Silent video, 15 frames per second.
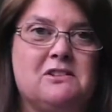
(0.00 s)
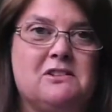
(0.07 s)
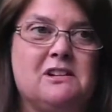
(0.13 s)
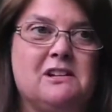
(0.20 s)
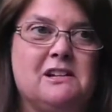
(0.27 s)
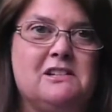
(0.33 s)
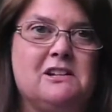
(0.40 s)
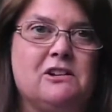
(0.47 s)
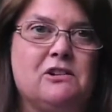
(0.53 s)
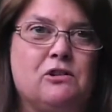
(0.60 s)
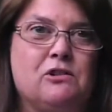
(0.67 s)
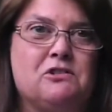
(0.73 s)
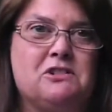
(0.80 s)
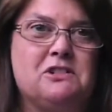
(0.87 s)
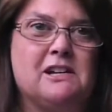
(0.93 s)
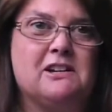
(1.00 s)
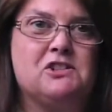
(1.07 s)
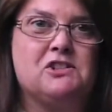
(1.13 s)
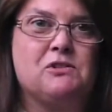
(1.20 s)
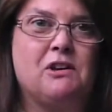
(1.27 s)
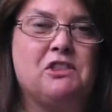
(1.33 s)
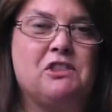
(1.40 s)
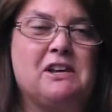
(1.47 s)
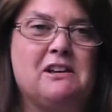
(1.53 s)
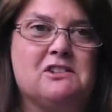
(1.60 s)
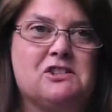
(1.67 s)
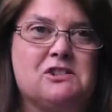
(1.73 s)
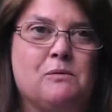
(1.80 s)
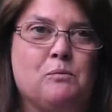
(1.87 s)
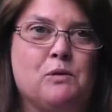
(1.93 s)
the Canadian context. So I think in
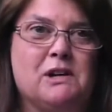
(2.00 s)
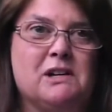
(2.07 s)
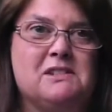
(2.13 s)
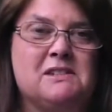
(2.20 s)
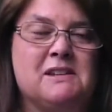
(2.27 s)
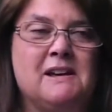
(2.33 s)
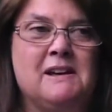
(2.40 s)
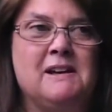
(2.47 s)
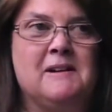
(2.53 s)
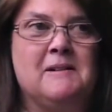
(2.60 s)
some ways,